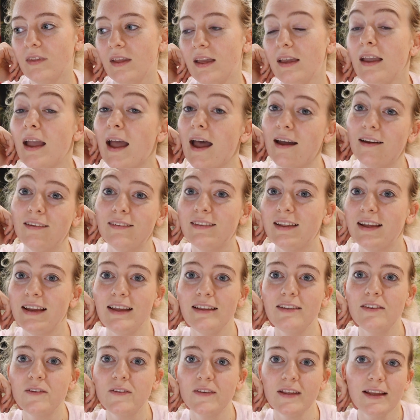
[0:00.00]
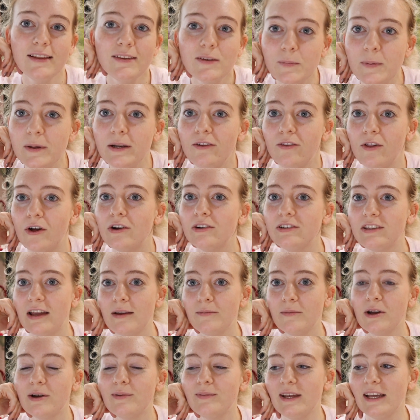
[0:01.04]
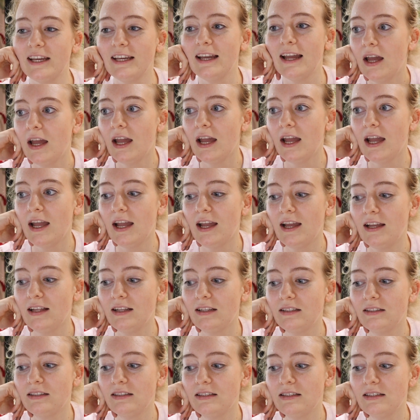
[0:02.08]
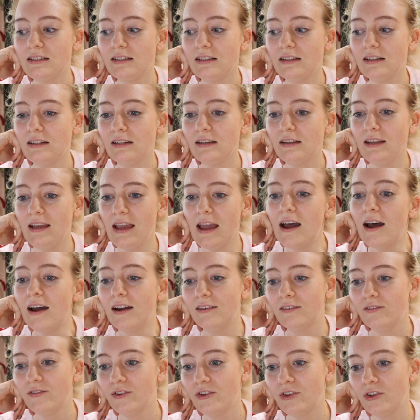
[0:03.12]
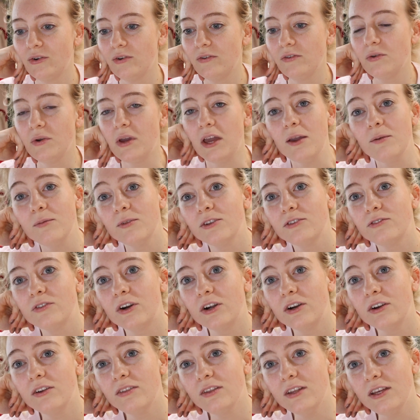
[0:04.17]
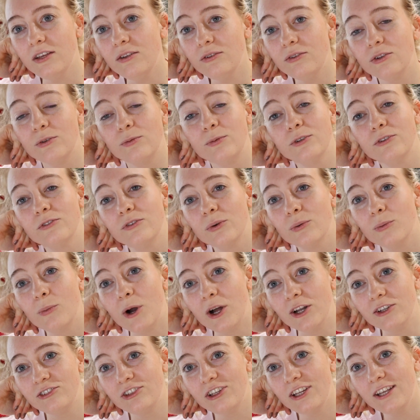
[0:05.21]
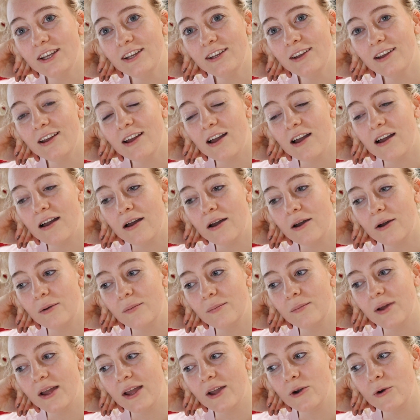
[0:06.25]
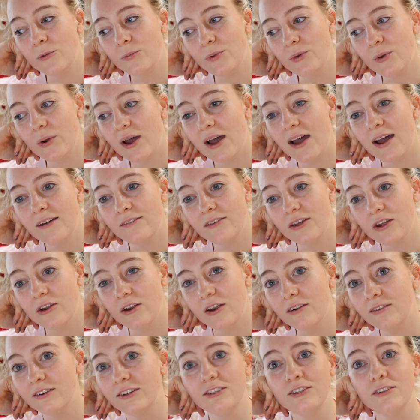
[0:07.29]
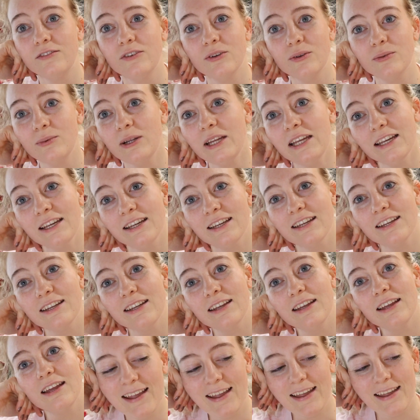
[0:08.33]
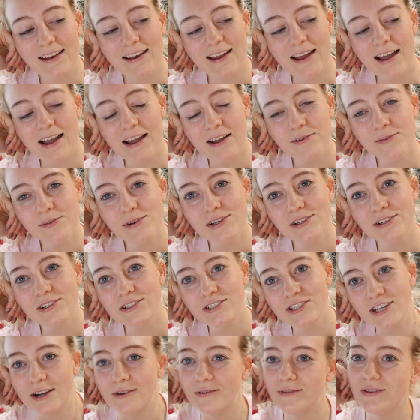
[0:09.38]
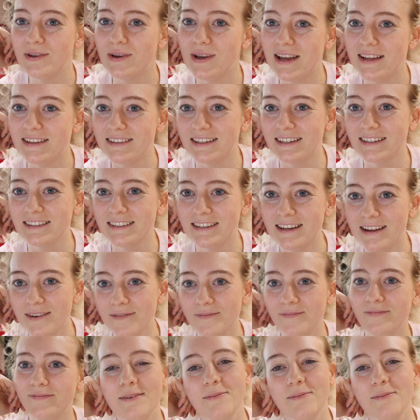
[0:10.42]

Yeah, like it's been a long time coming, and yeah, so if you came this far, thank you so much for watching. I hope you have a great rest of your week, and I will chat with you guys next time.